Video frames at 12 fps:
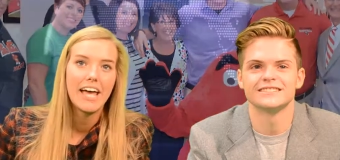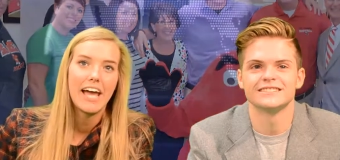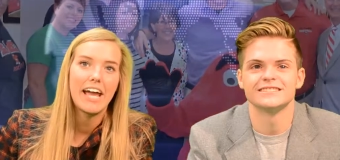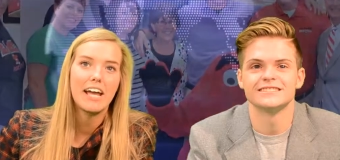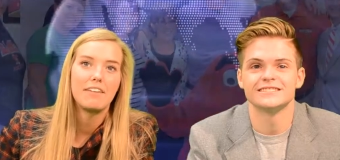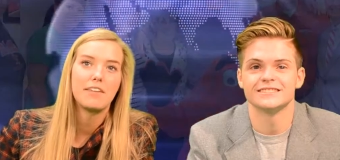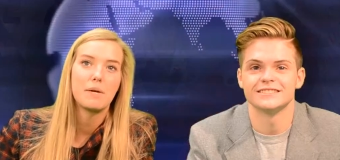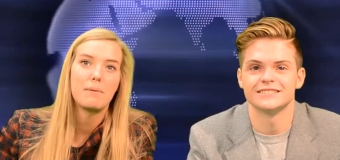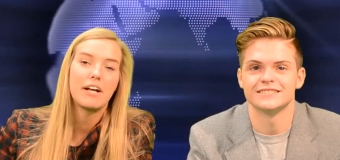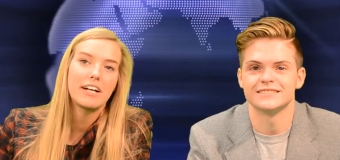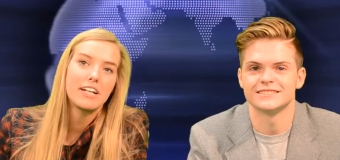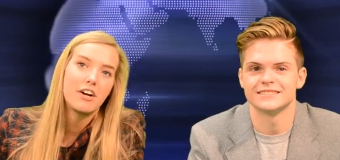Speaker 1: And the
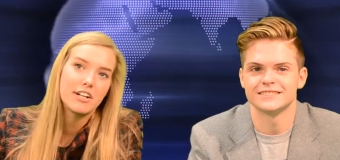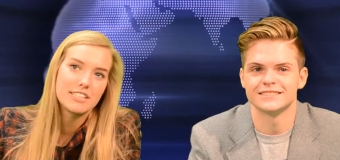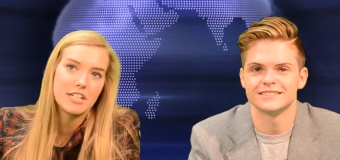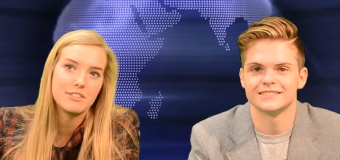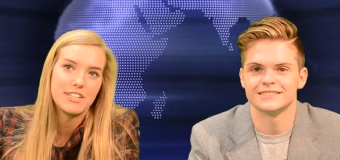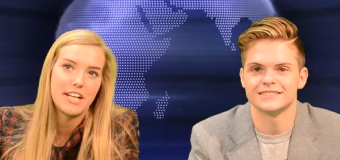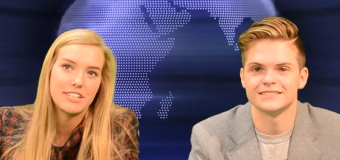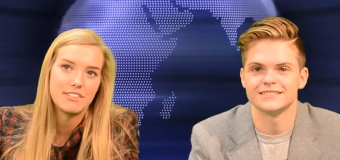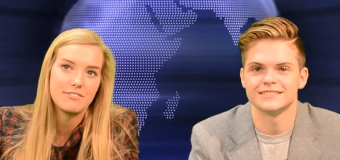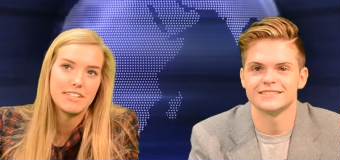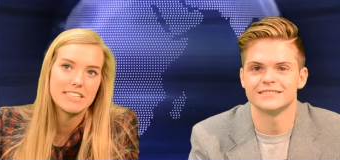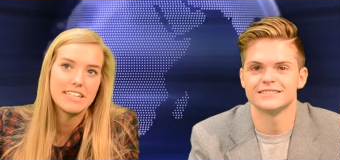American Heart
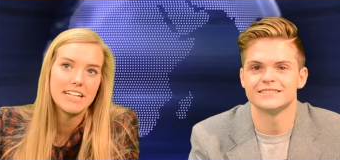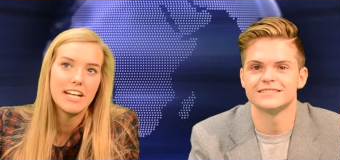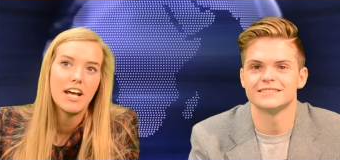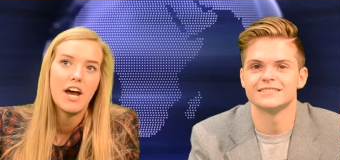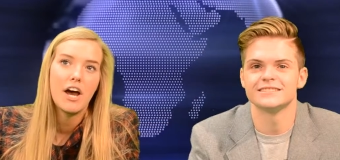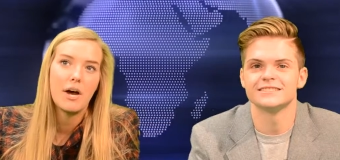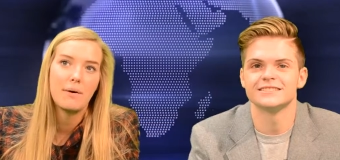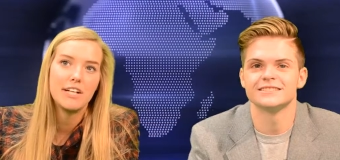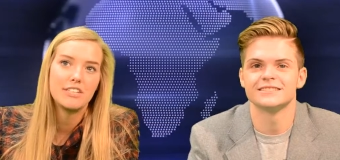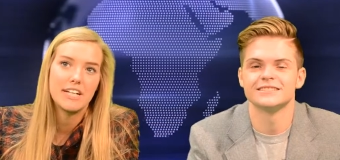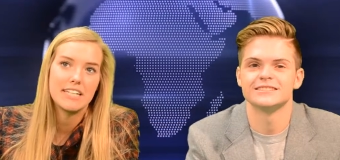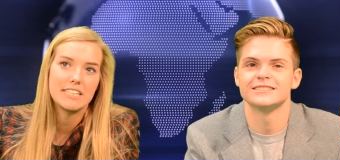Association visited
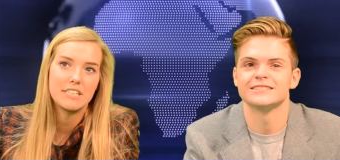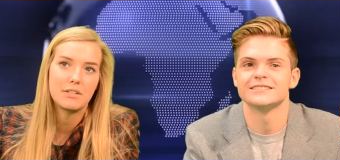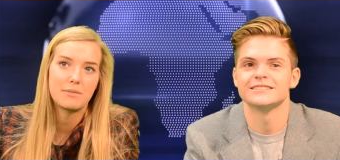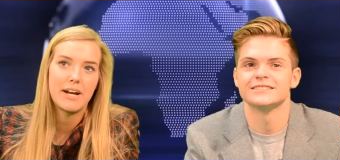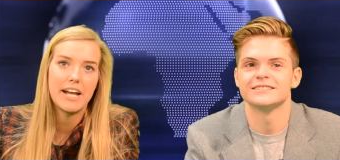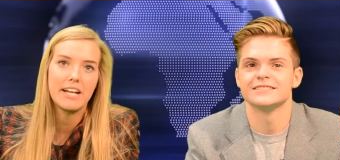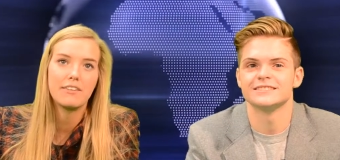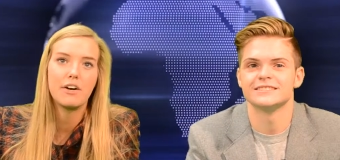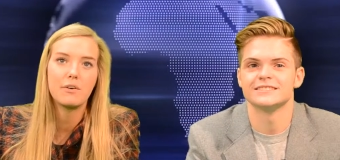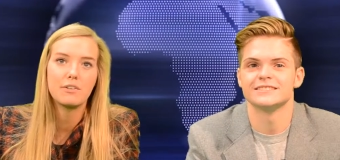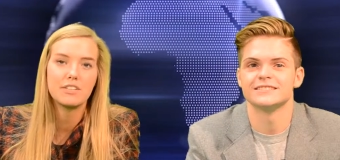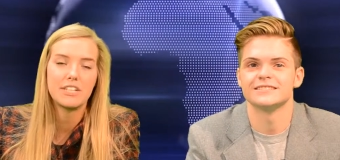OHS to train
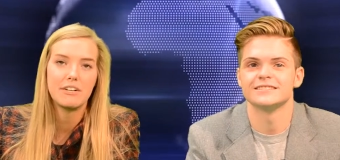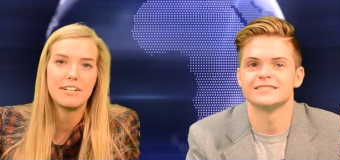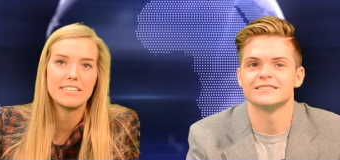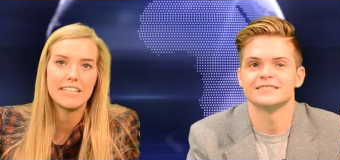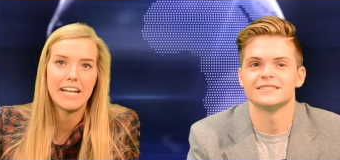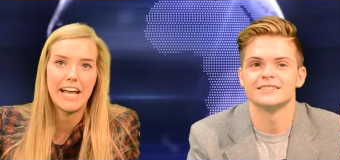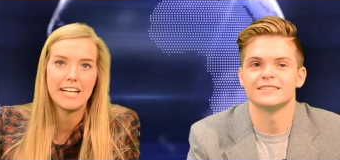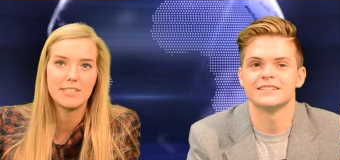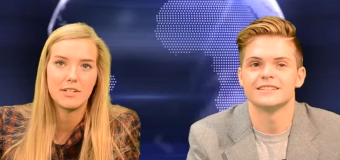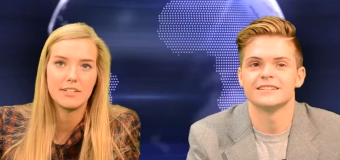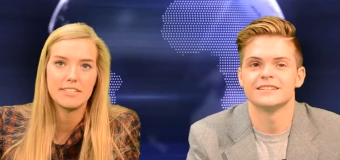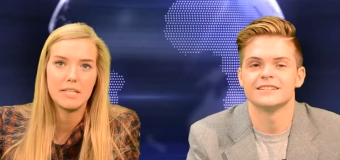local students in
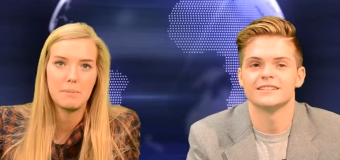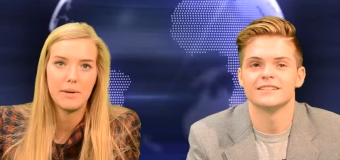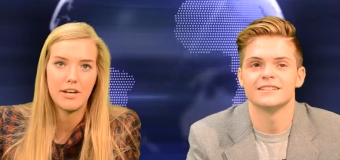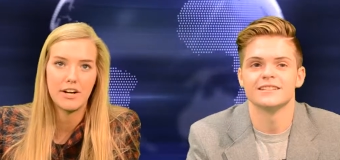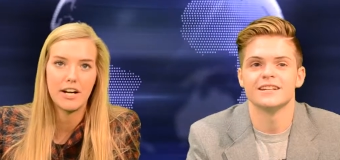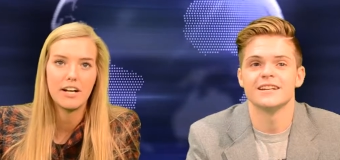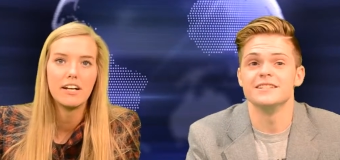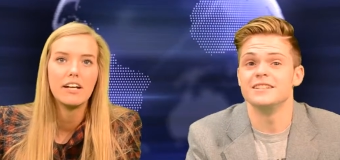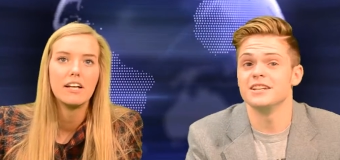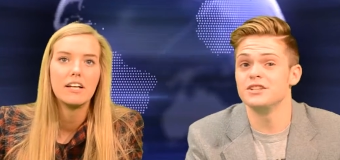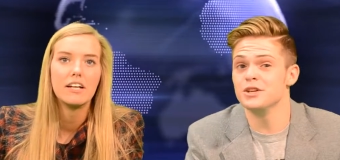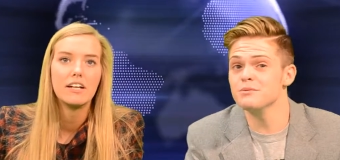hands-on CPR.
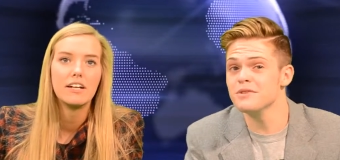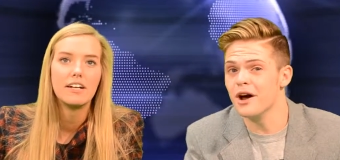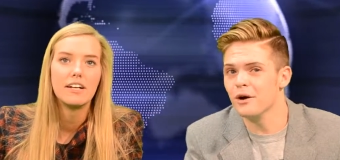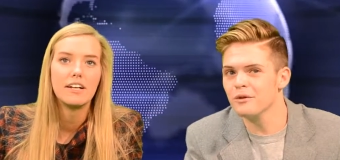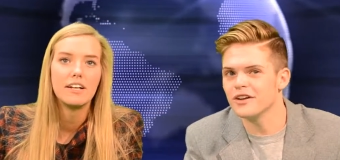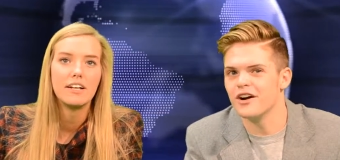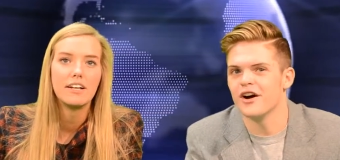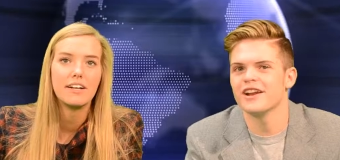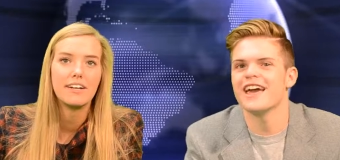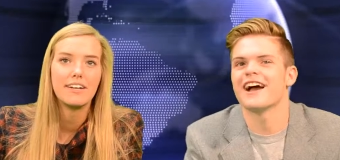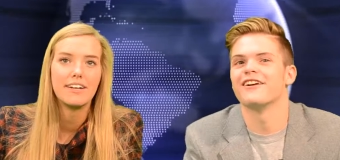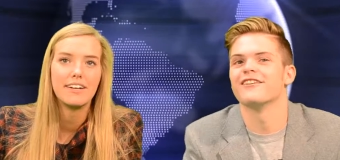
Speaker 2: Did you know the
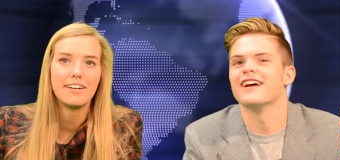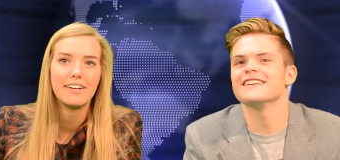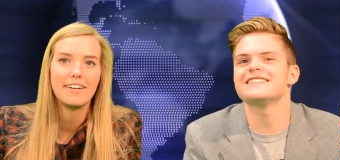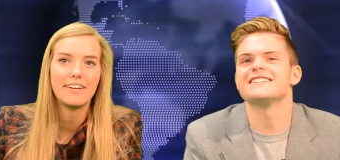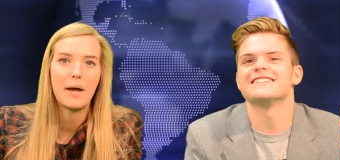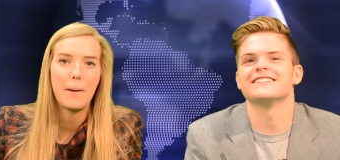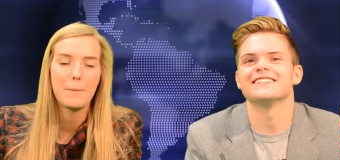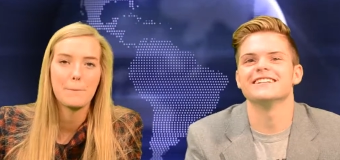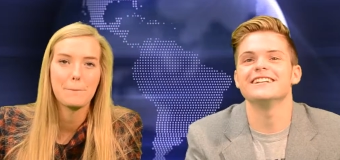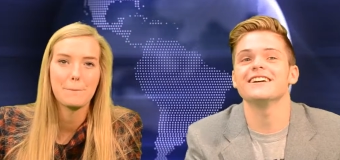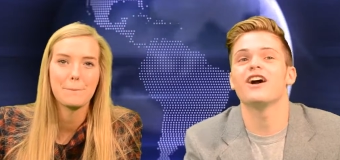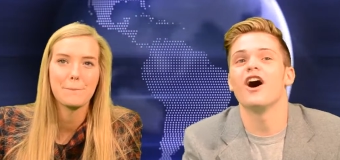cardiac arrest is the
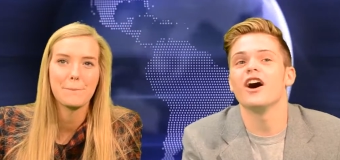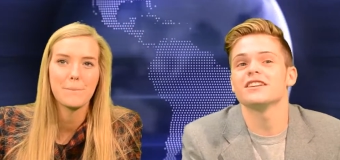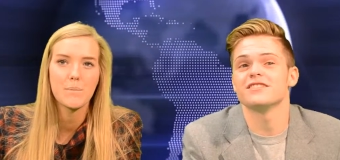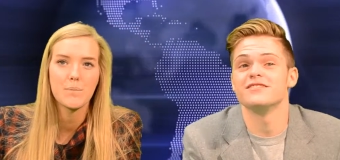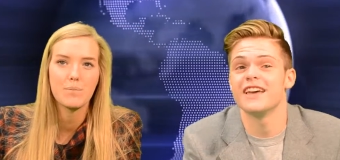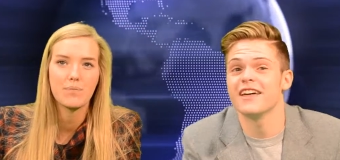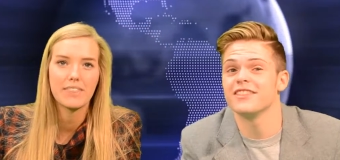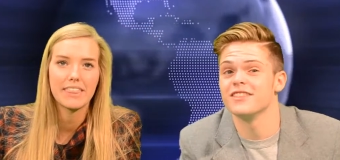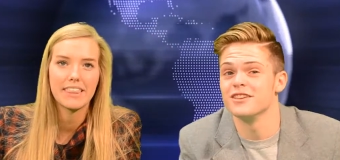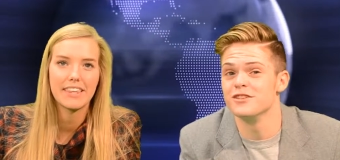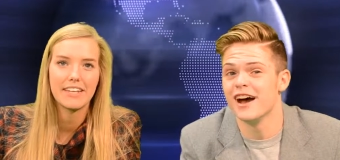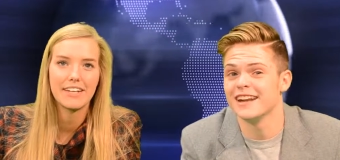leading cause of death
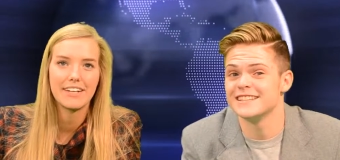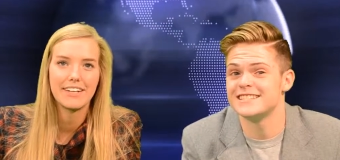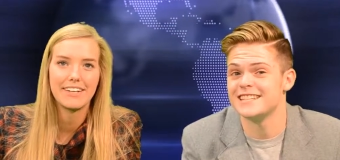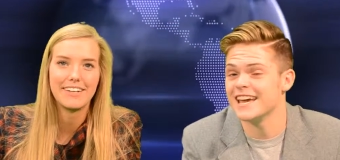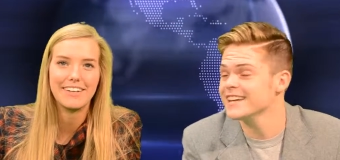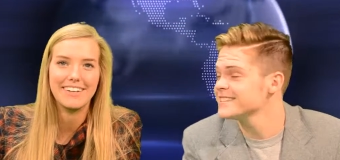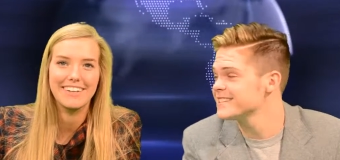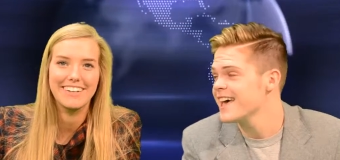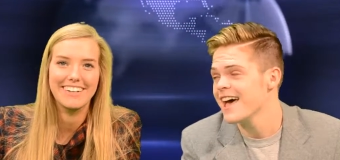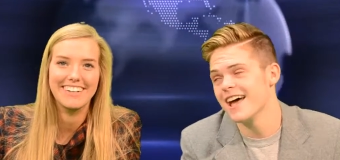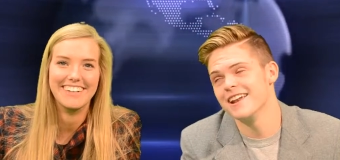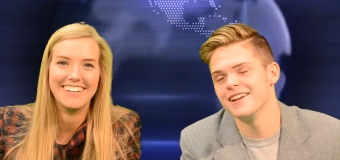in the United States,
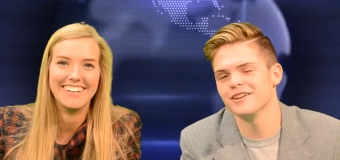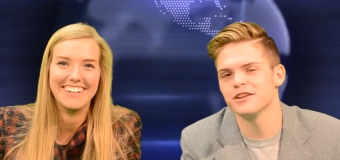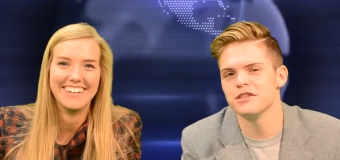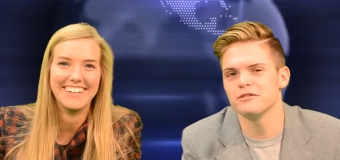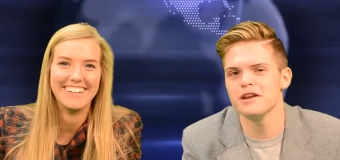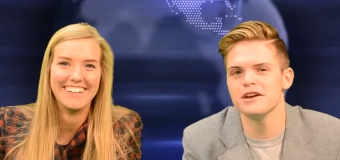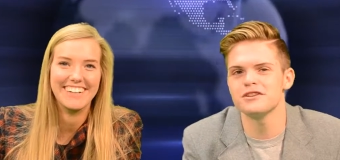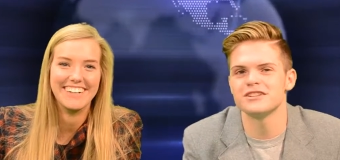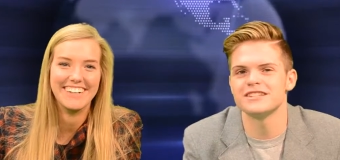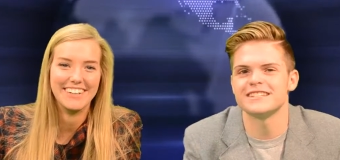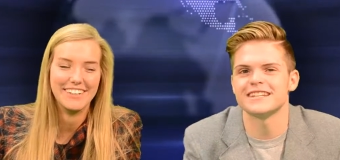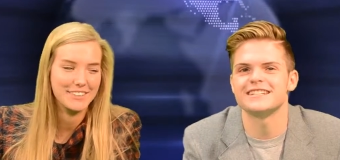and nearly
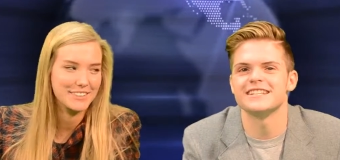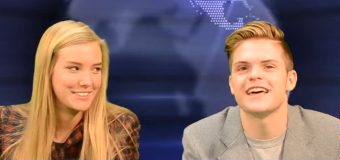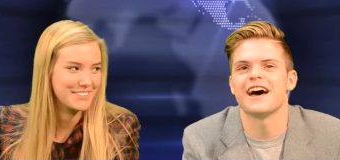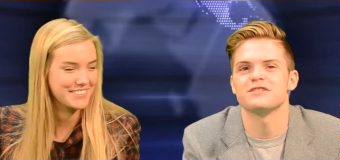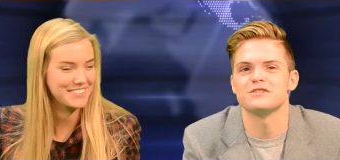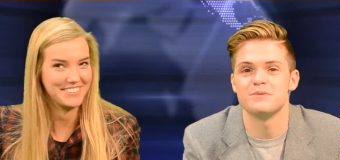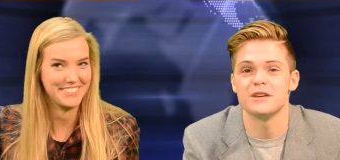360,000